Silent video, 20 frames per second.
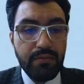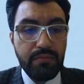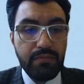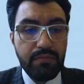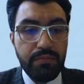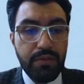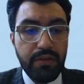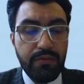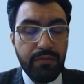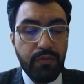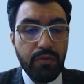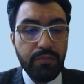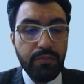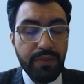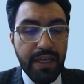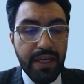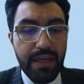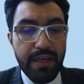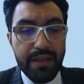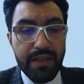performed
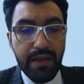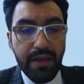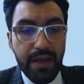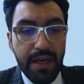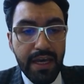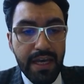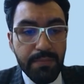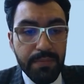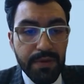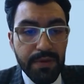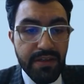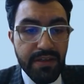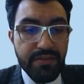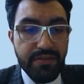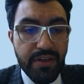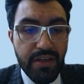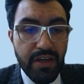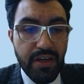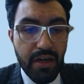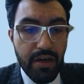a AP
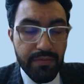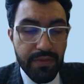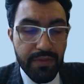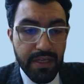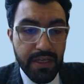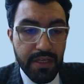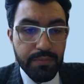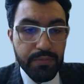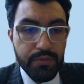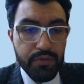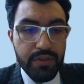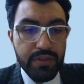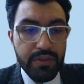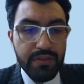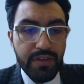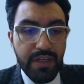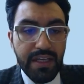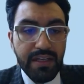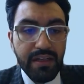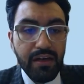X-ray of the hip joint
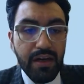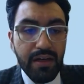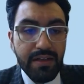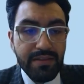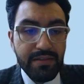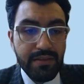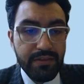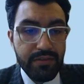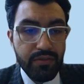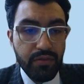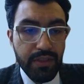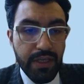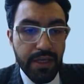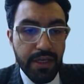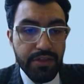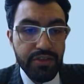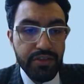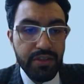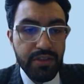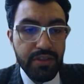in constant
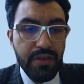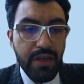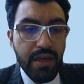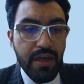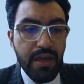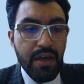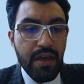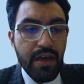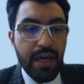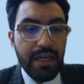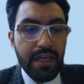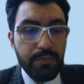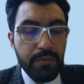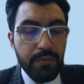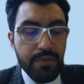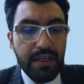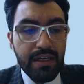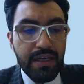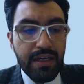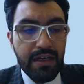rotation and
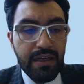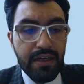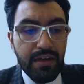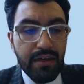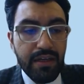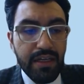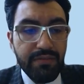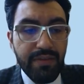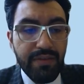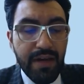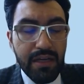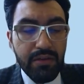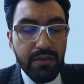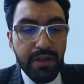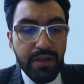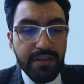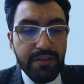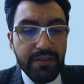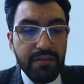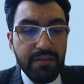position and
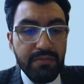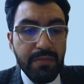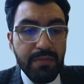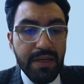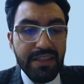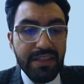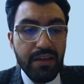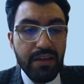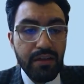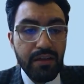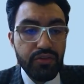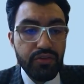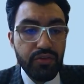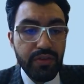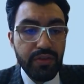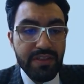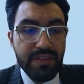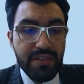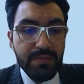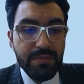evaluated
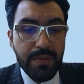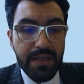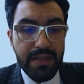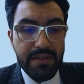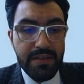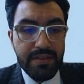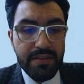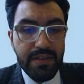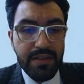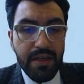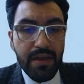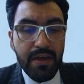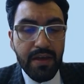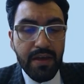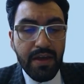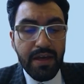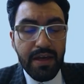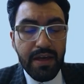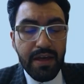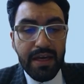medial joint
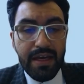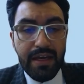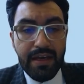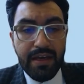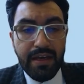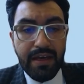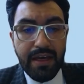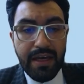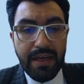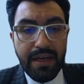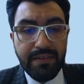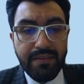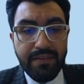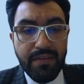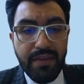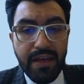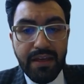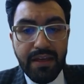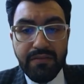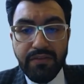space.
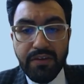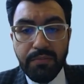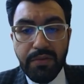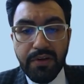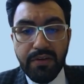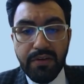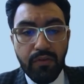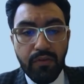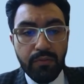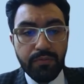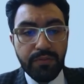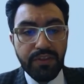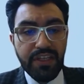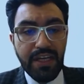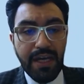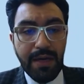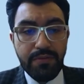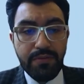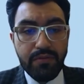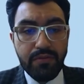And then we
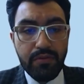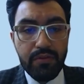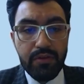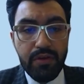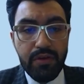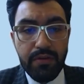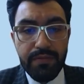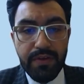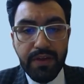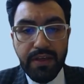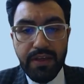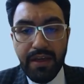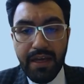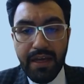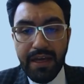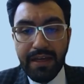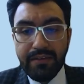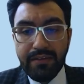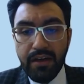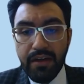performed capsulorrhaphy.
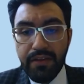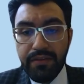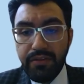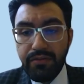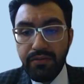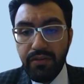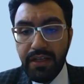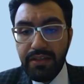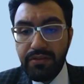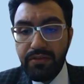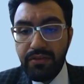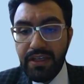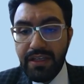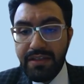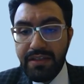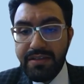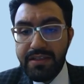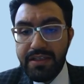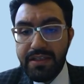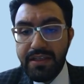And on the right, you
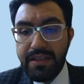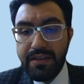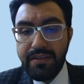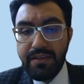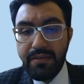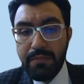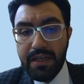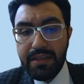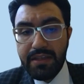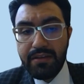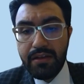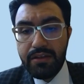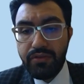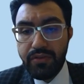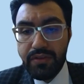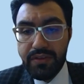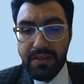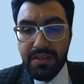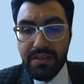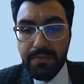can see the medial
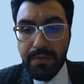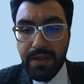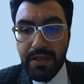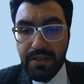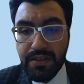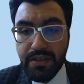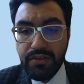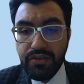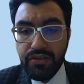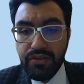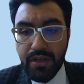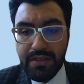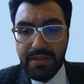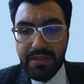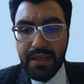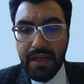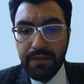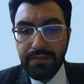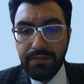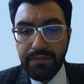joint space
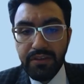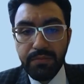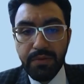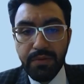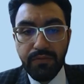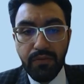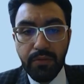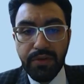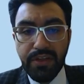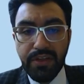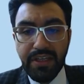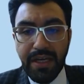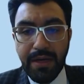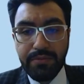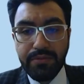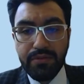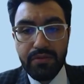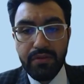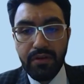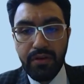just after performing
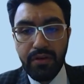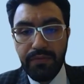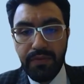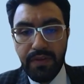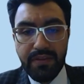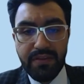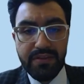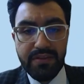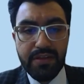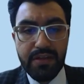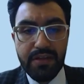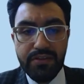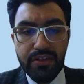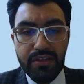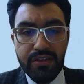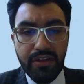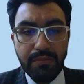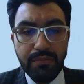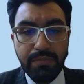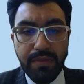capsulorrhaphy. The
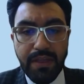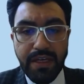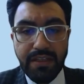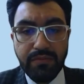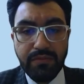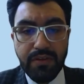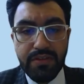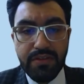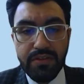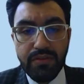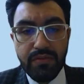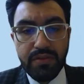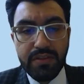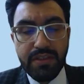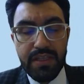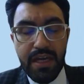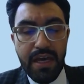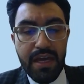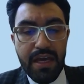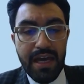surgical plate was used
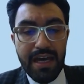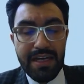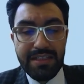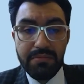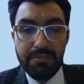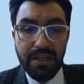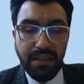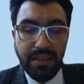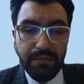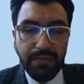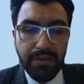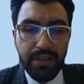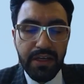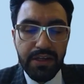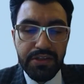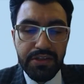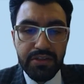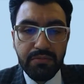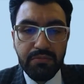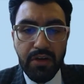as a
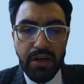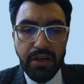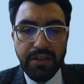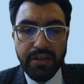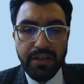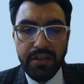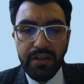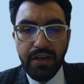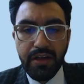magnification marker.